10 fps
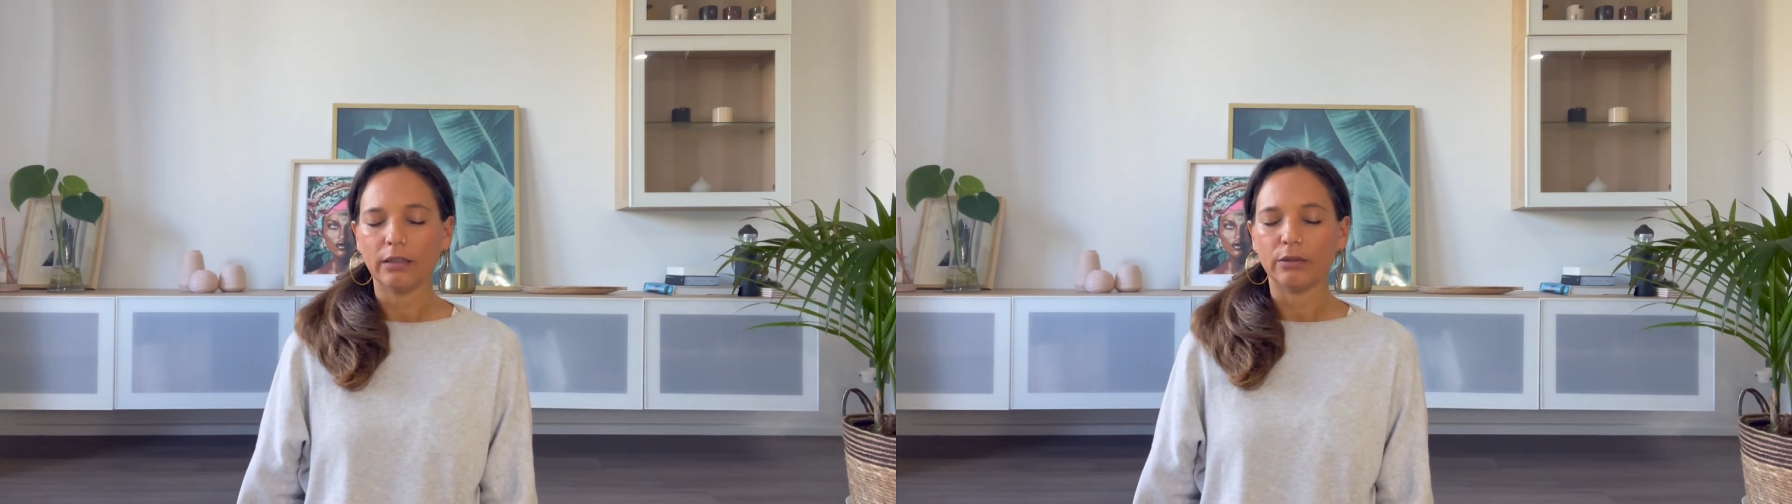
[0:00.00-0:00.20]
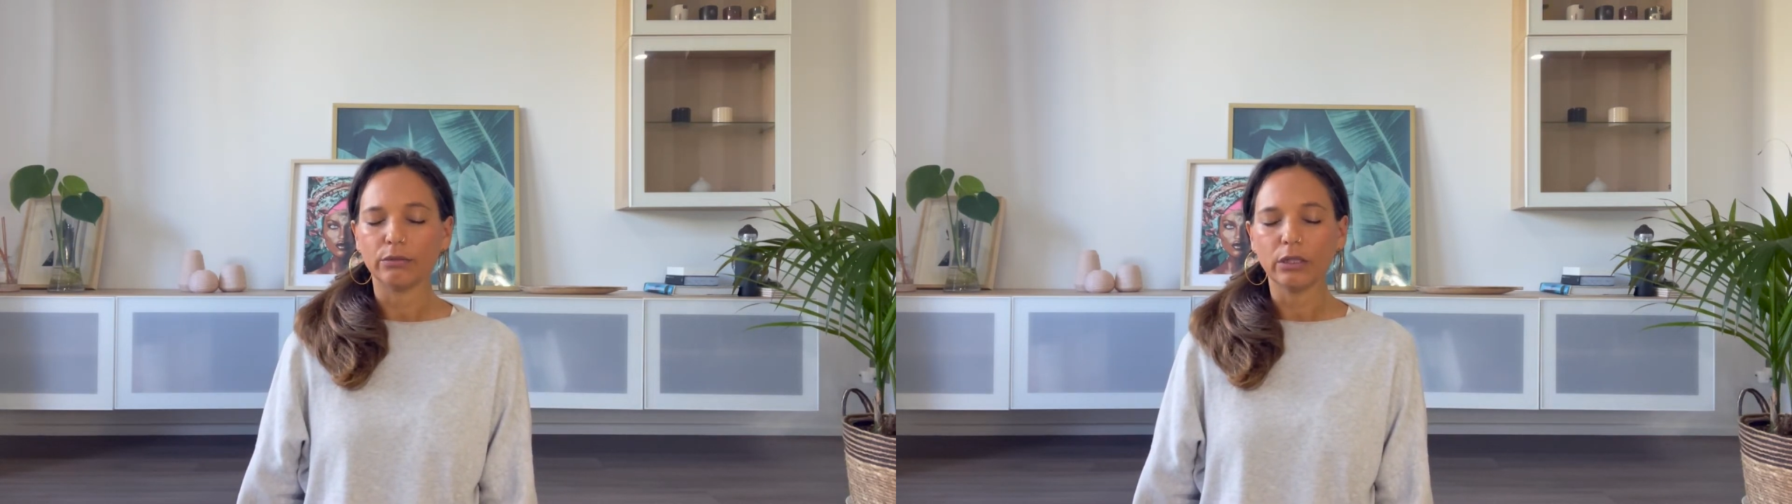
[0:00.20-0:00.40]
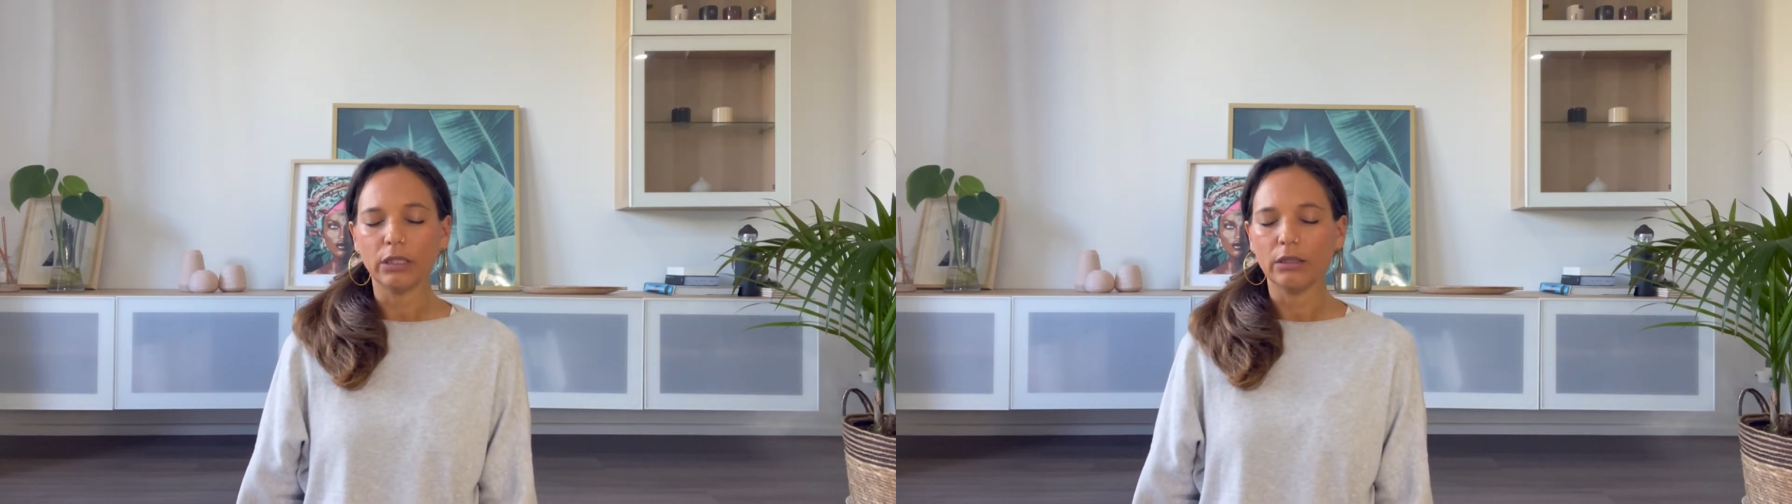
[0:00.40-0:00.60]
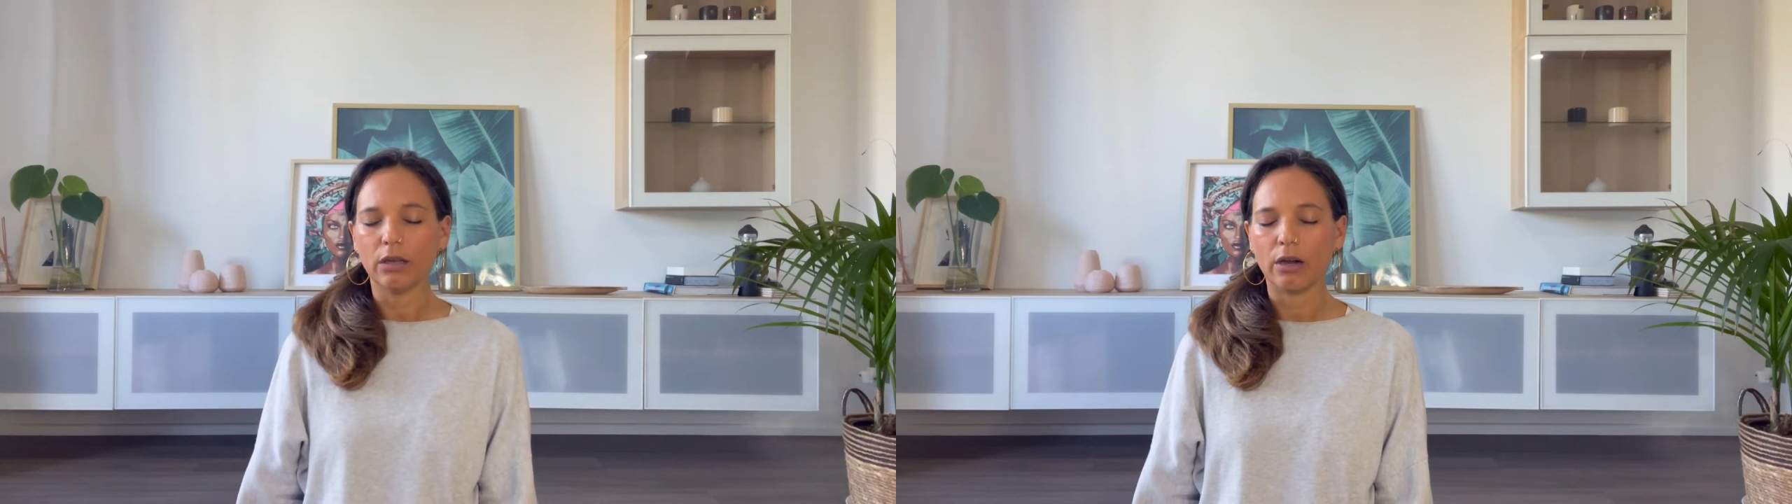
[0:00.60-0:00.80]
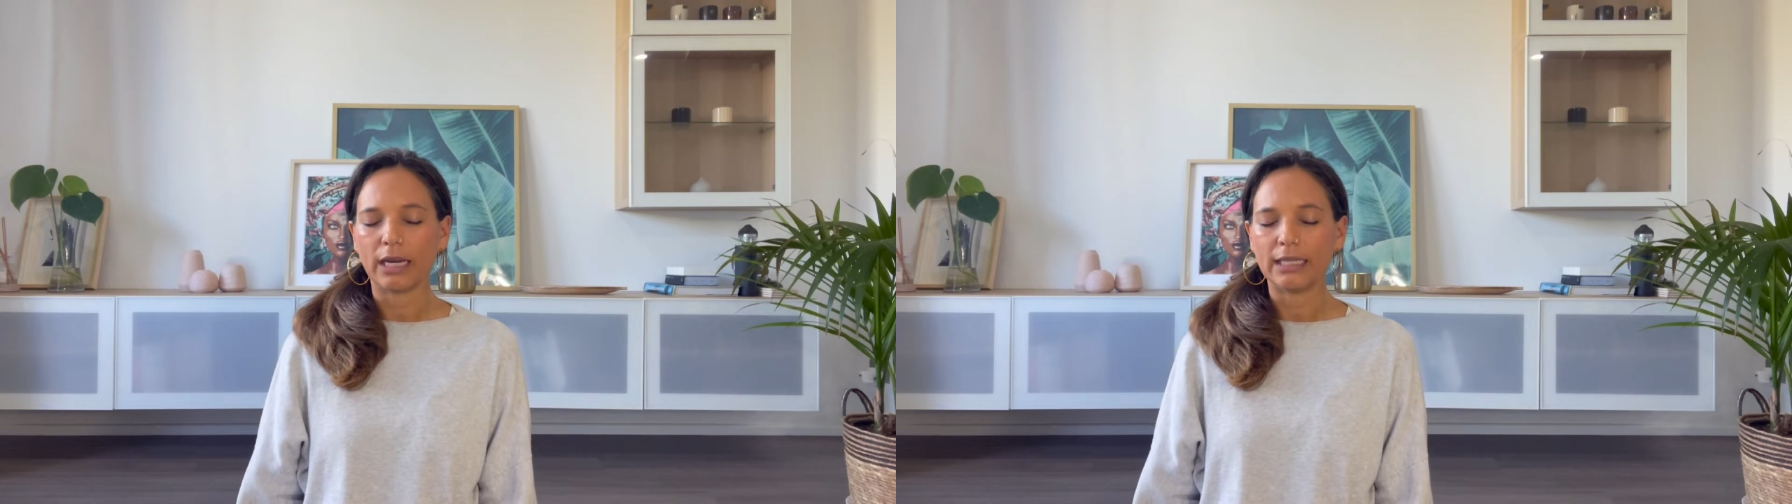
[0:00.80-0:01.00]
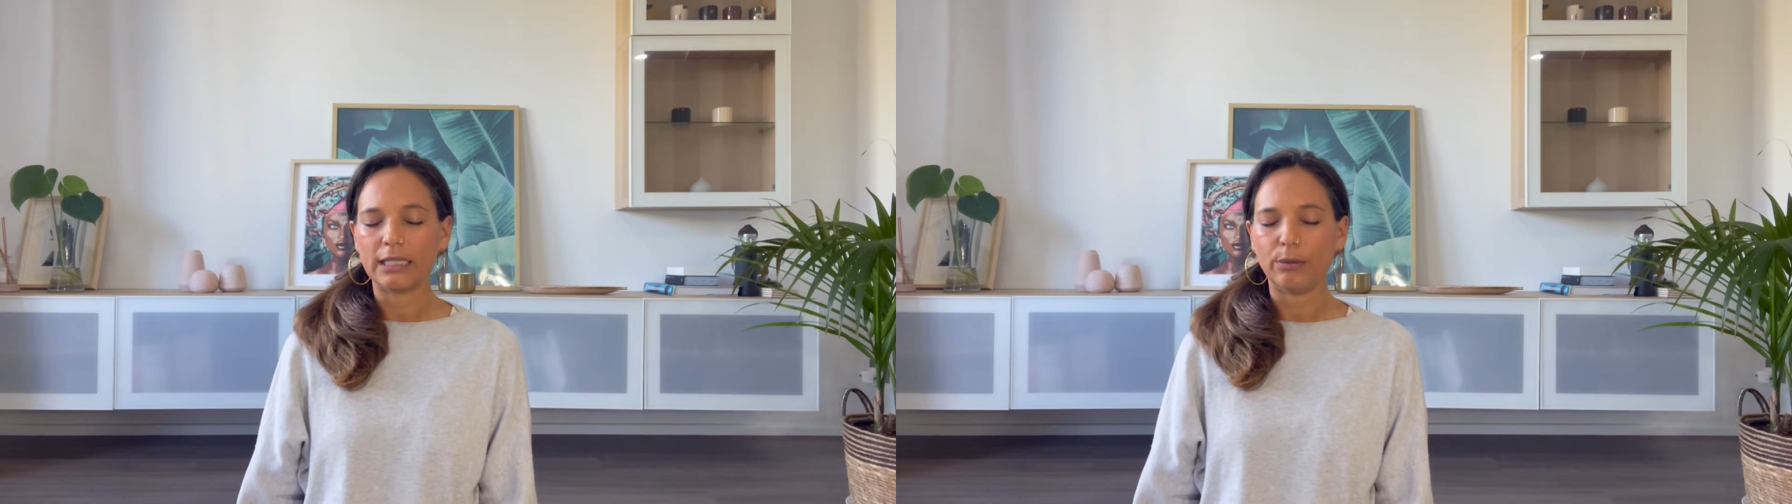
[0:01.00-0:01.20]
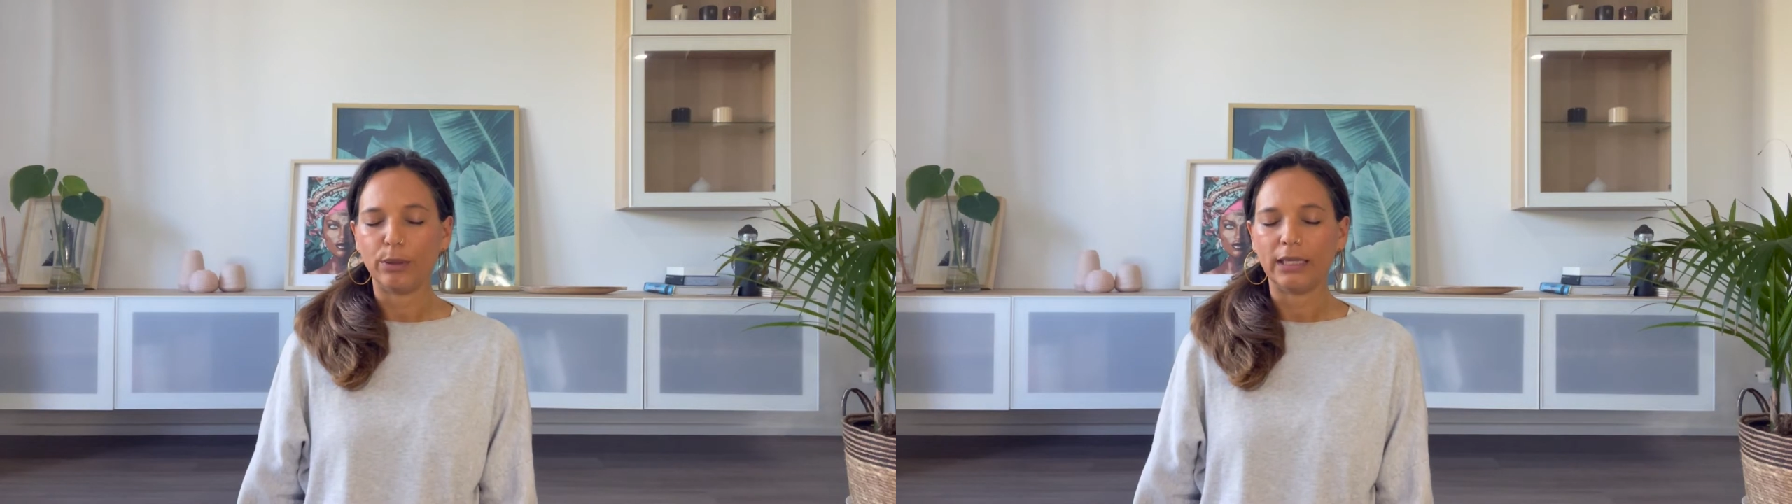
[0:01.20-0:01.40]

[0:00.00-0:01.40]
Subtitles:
a really long and deep